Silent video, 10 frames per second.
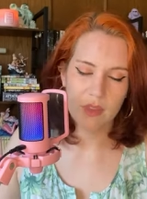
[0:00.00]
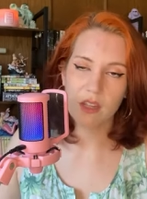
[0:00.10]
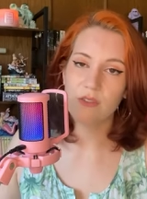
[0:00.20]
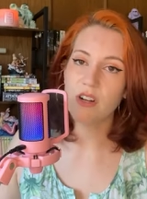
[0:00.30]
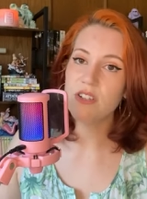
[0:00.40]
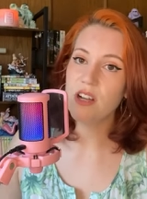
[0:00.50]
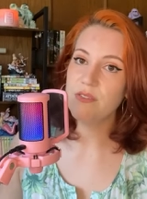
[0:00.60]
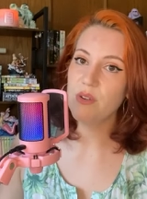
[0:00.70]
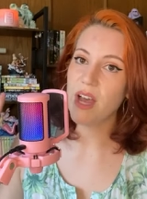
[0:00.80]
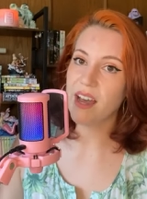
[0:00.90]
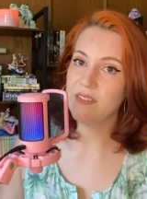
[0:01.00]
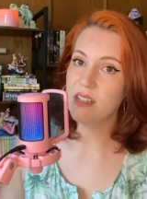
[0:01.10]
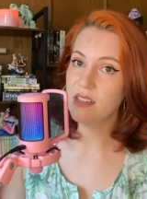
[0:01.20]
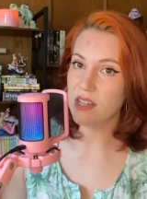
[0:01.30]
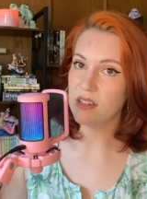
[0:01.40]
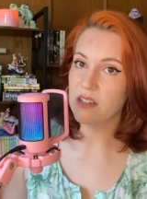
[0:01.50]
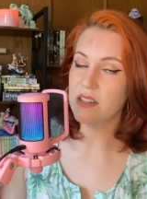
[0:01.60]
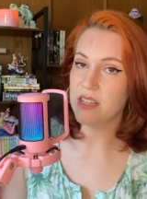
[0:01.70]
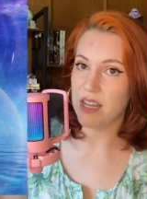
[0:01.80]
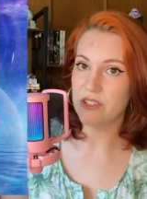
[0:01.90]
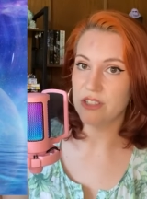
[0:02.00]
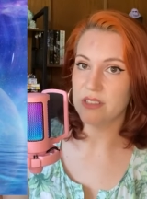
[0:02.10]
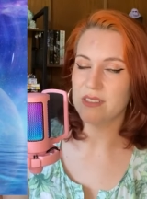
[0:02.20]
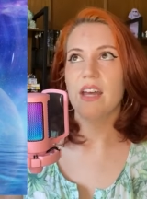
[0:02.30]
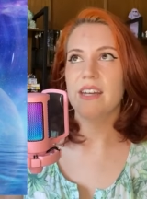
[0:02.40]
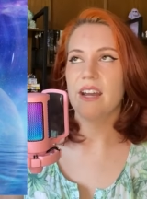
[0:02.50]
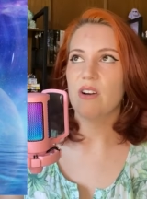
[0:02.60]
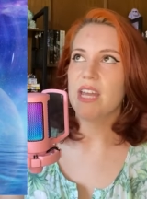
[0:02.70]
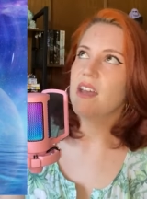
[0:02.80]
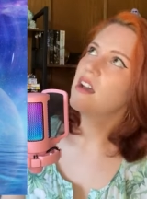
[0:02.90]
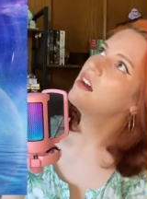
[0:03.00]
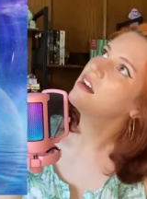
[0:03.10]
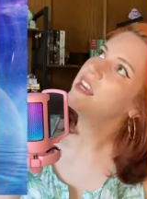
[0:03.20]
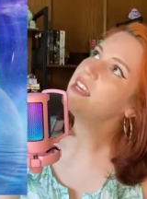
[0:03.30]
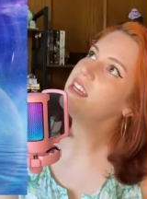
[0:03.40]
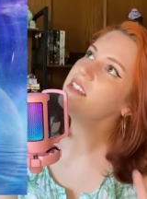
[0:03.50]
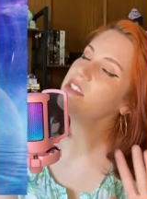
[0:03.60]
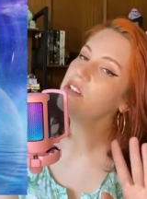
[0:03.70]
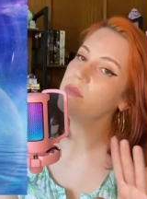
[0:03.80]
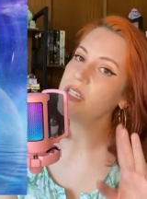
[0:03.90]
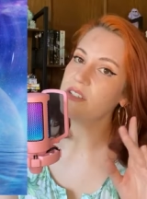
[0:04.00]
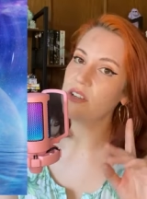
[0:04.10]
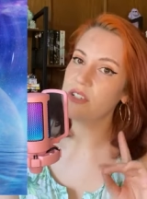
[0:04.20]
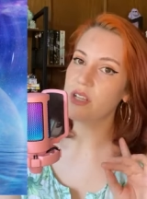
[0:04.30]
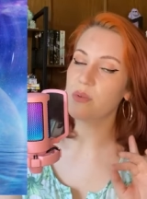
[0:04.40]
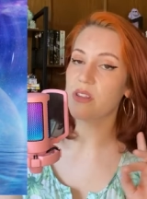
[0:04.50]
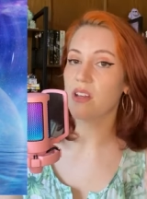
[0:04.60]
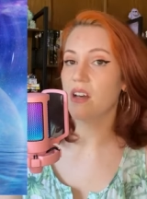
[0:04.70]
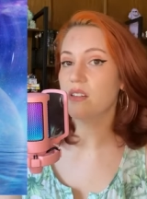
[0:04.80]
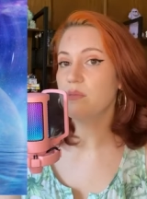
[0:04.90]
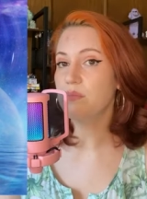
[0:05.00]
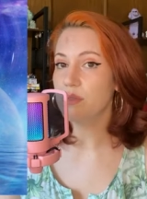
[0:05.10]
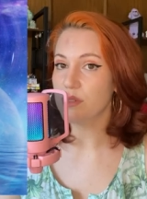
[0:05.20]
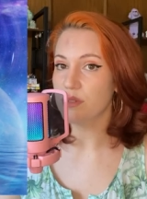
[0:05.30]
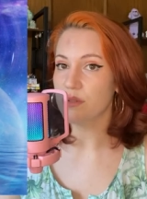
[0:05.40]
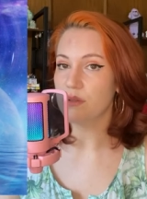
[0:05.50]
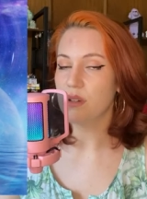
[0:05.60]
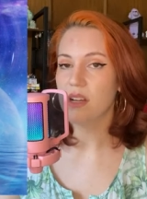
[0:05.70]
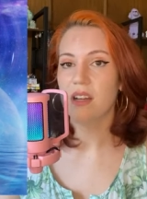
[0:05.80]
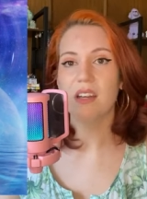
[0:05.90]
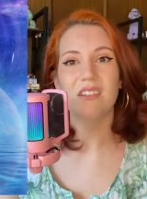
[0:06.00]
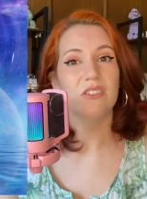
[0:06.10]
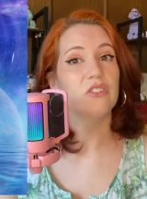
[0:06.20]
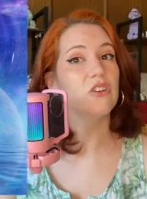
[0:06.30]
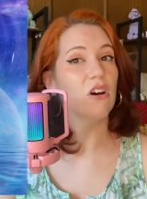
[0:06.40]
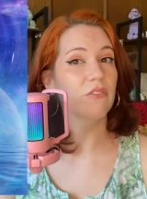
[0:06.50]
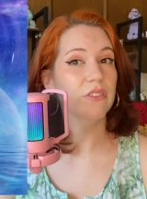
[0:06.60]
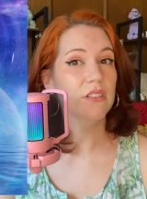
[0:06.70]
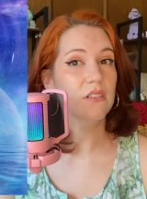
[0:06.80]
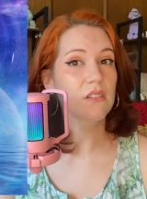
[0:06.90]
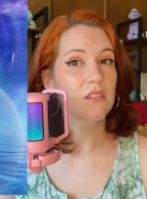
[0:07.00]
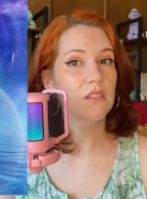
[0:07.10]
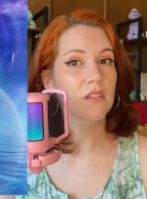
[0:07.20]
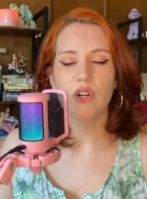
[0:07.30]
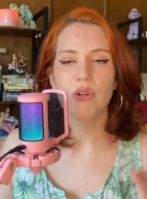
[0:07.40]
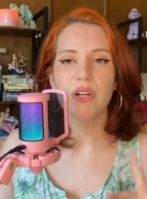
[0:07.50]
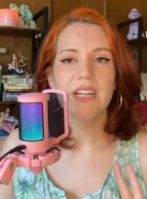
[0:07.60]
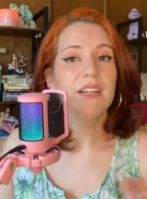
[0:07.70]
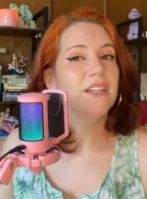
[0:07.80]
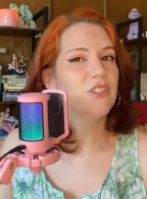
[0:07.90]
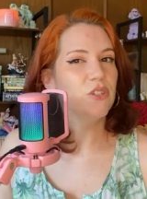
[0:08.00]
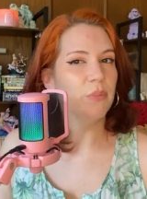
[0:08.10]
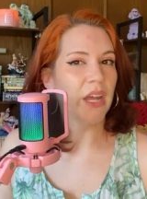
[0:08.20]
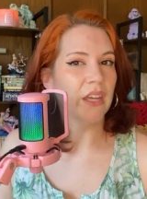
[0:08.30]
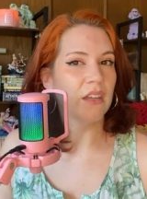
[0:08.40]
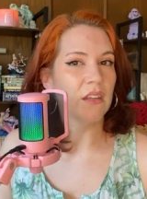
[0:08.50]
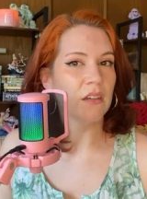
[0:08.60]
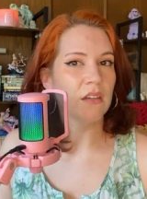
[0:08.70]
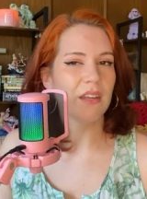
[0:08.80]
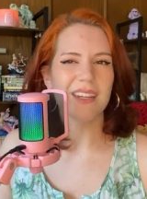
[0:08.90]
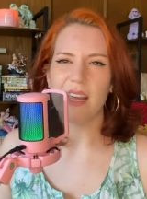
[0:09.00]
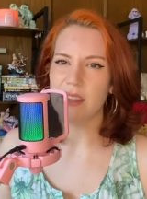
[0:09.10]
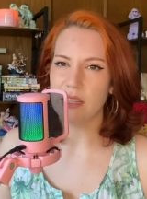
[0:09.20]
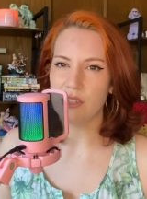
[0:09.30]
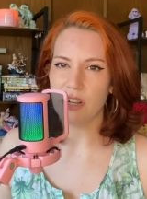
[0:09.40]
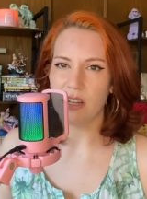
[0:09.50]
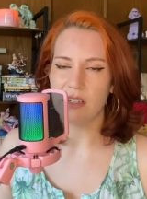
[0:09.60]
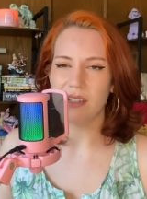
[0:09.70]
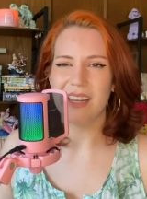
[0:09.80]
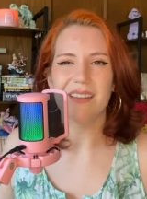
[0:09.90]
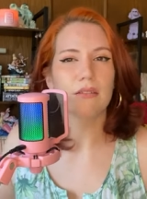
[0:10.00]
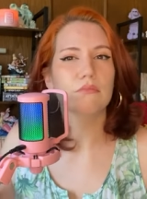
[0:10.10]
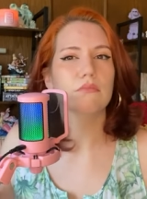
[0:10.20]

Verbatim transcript: First off, you have the leader, Yejin. And now he is going to be associated with the color blue and dolphins. Korea and Japan, and I think China, like